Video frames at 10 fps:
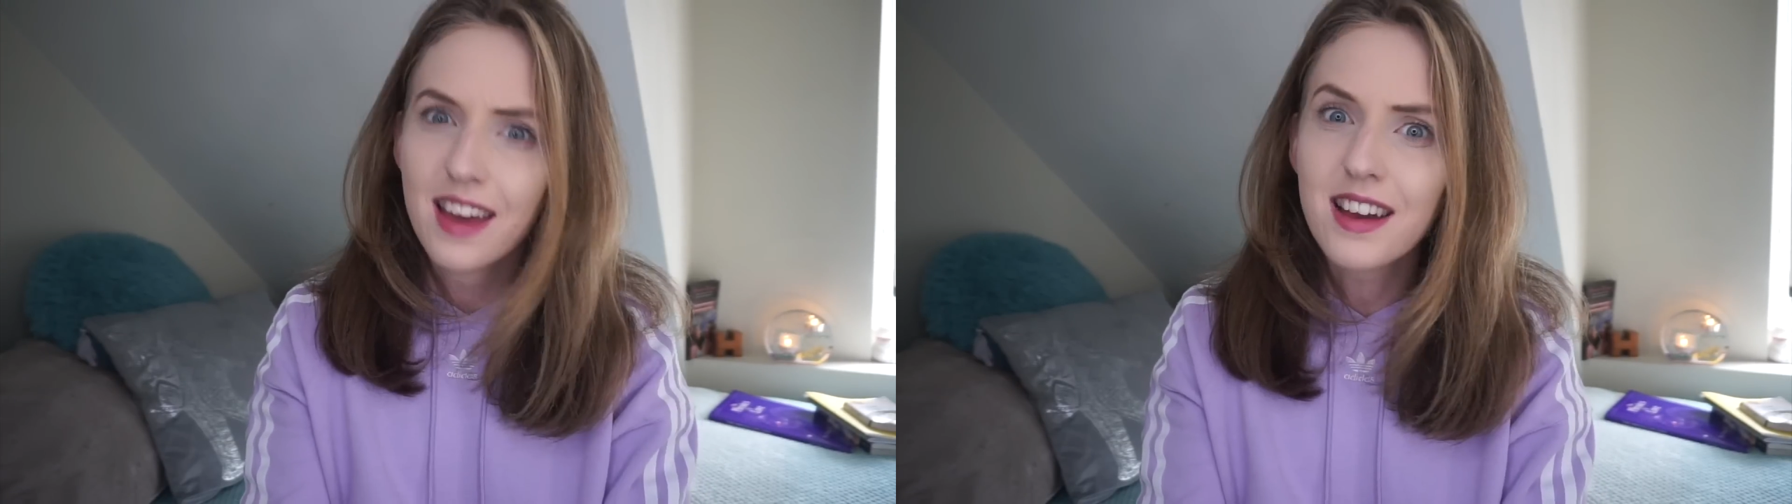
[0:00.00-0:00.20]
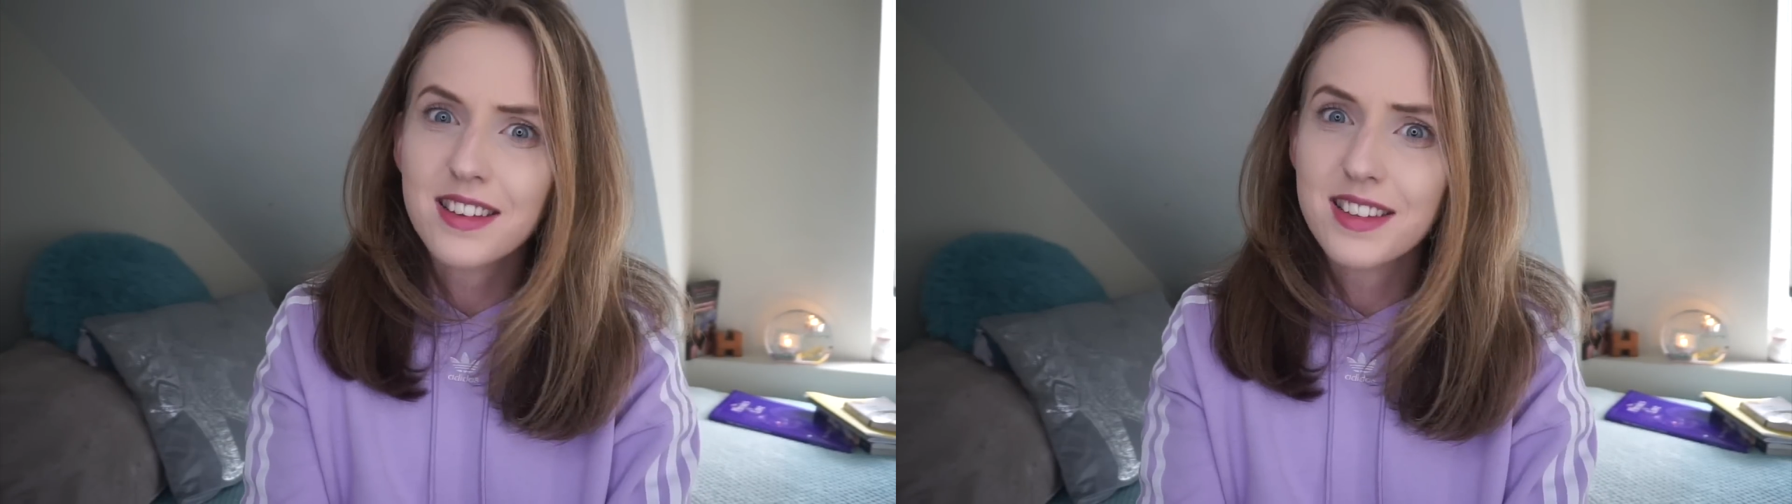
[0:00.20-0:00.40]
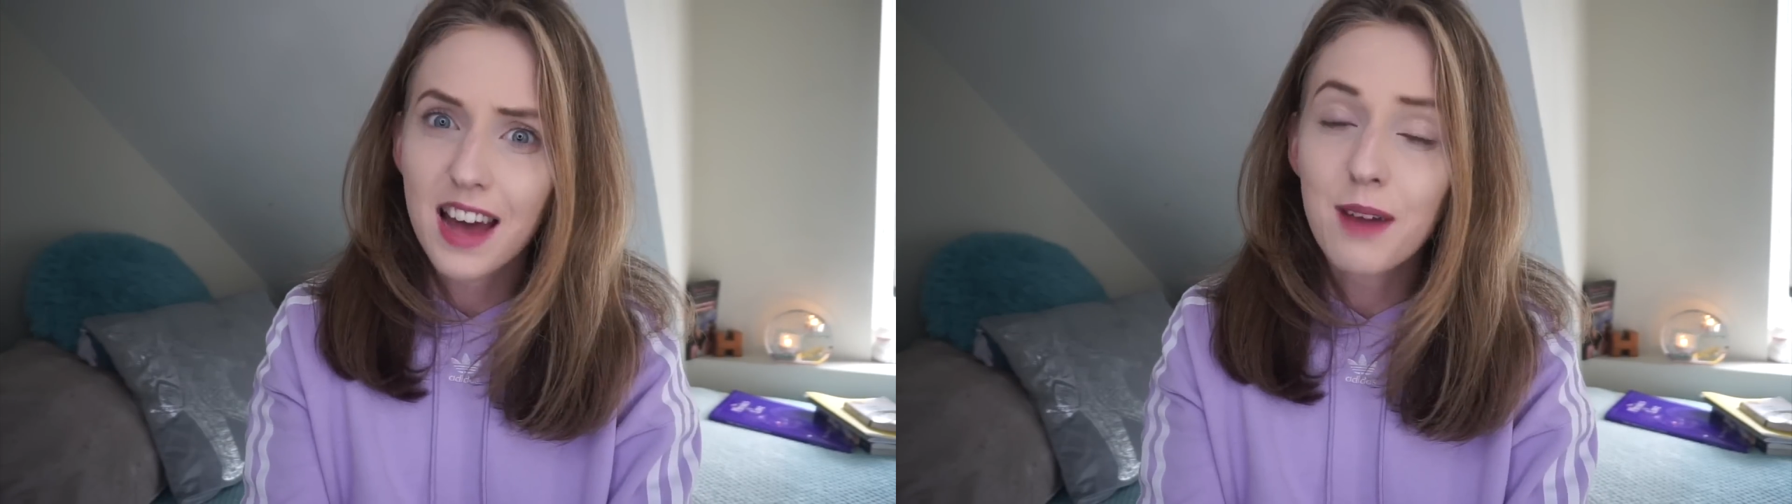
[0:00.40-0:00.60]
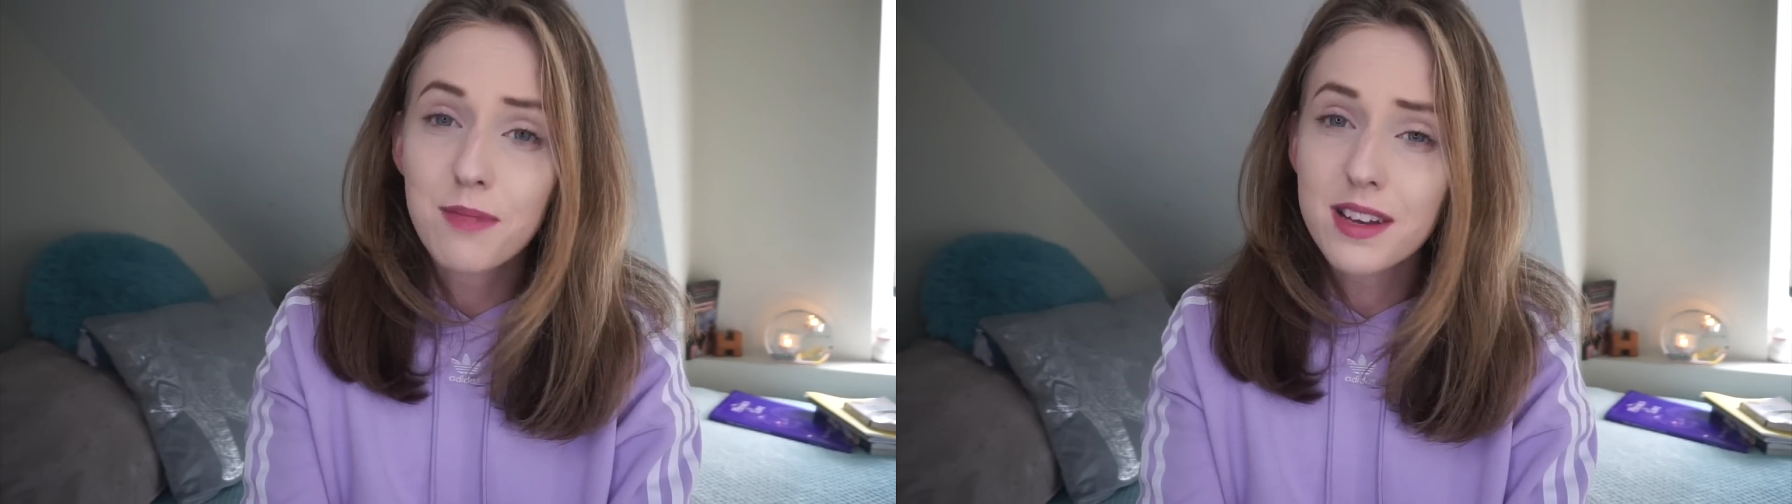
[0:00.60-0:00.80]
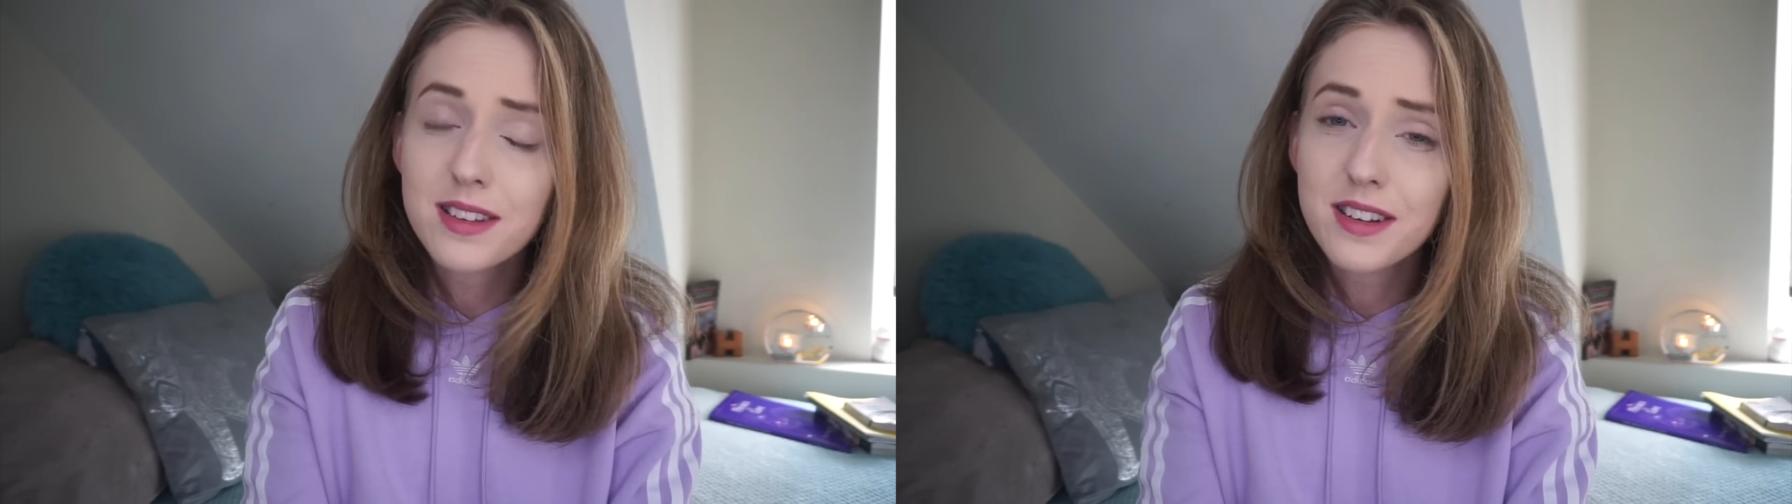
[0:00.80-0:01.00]
yes, I'm
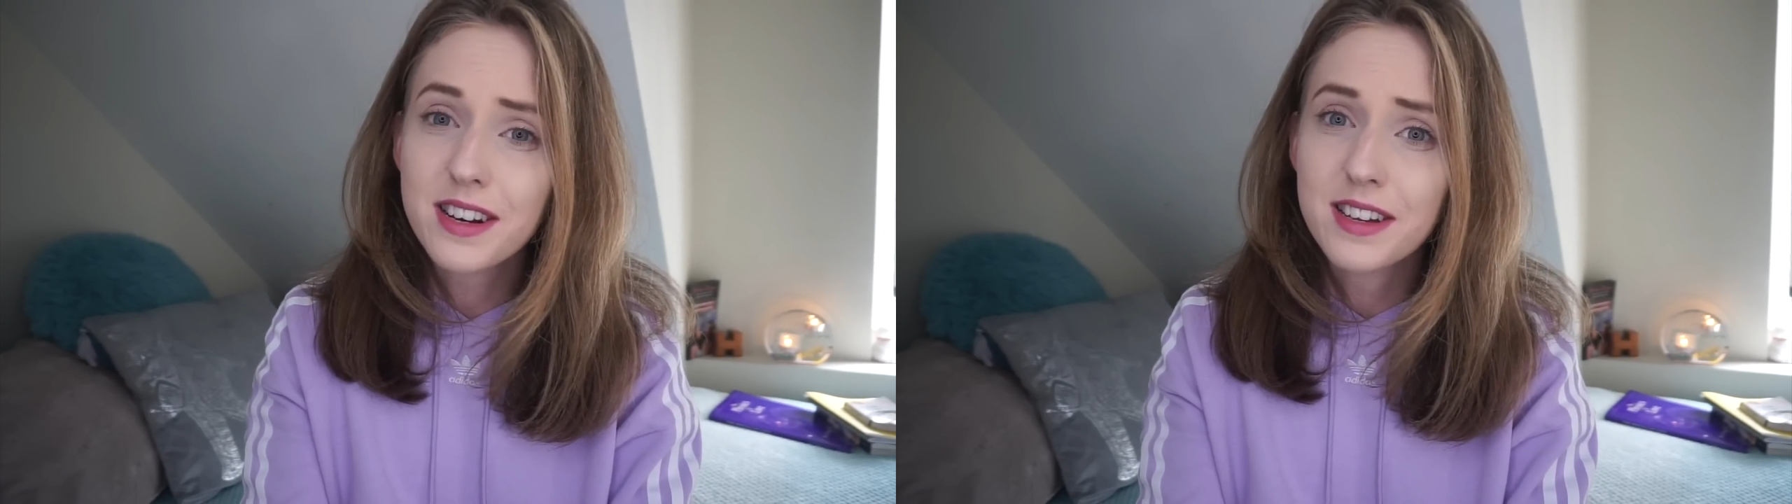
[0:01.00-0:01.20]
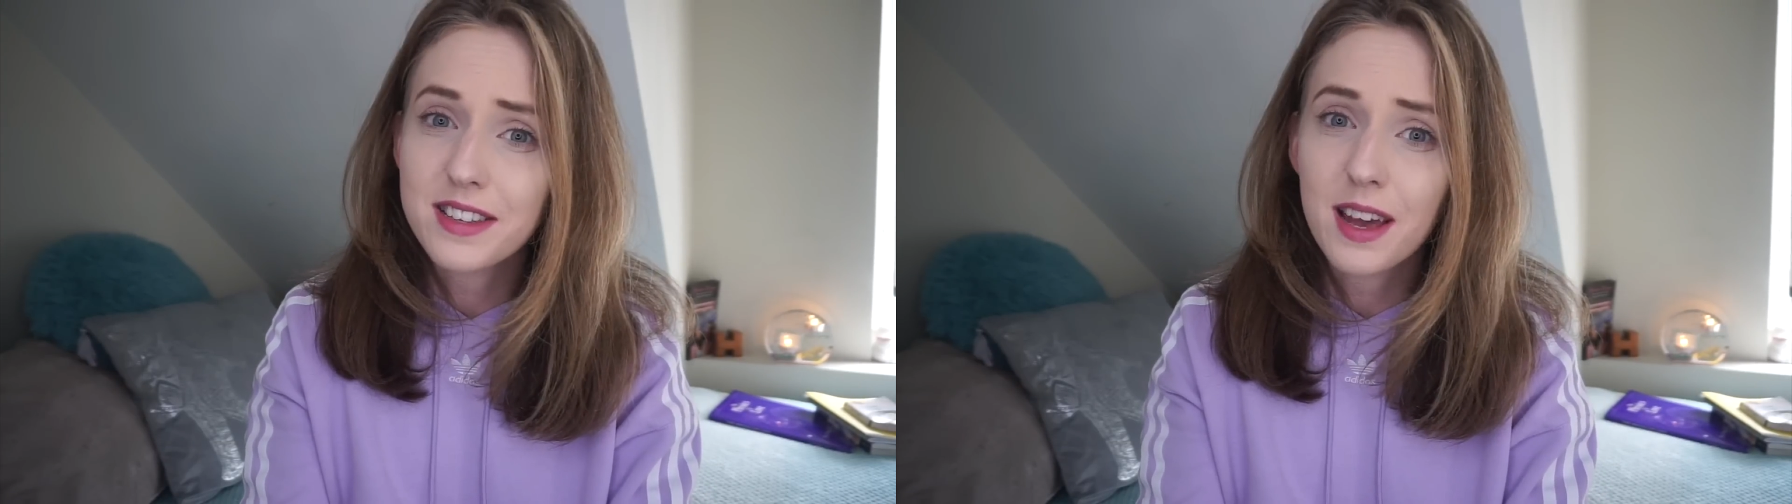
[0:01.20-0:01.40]
being serious.